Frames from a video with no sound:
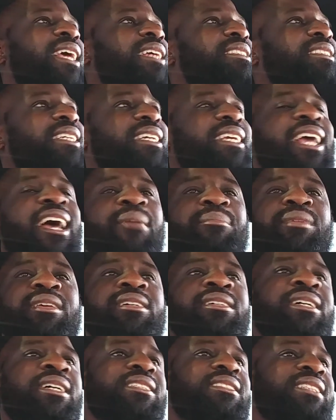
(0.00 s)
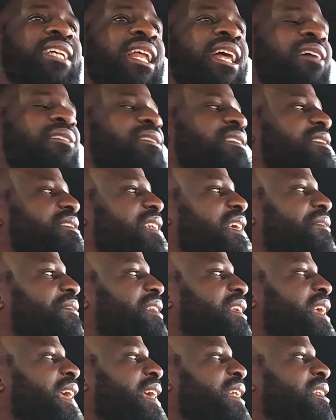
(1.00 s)
That shit got me lit. Shout out to
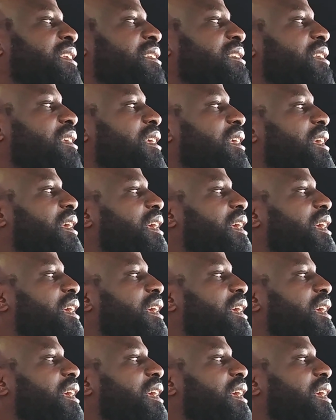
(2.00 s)
78